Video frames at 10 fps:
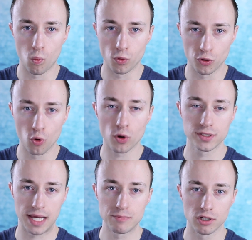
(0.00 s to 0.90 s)
your
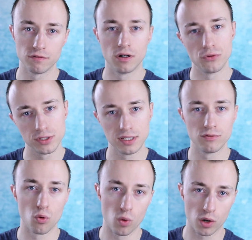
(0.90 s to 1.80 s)
Samsung phone to see if
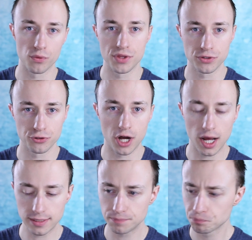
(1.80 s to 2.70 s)
it will work with this or
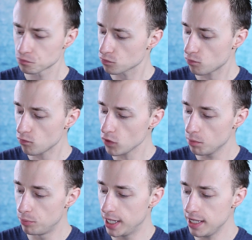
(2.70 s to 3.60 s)
not.
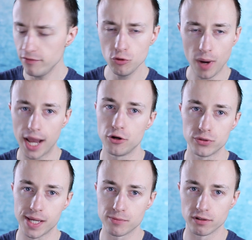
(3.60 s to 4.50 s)
But if you buy a new
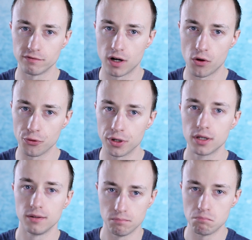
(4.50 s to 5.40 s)
Samsung phone,
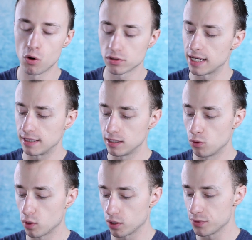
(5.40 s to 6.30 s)
most likely it
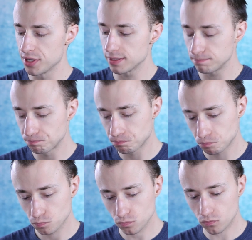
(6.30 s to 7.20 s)
will work with this.
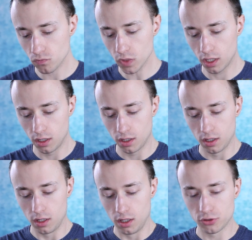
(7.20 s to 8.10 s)

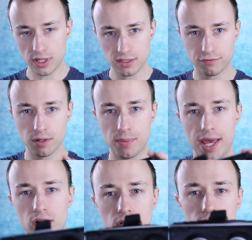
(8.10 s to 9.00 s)
So that's the front
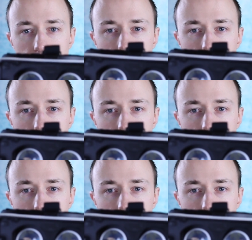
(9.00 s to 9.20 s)
panel.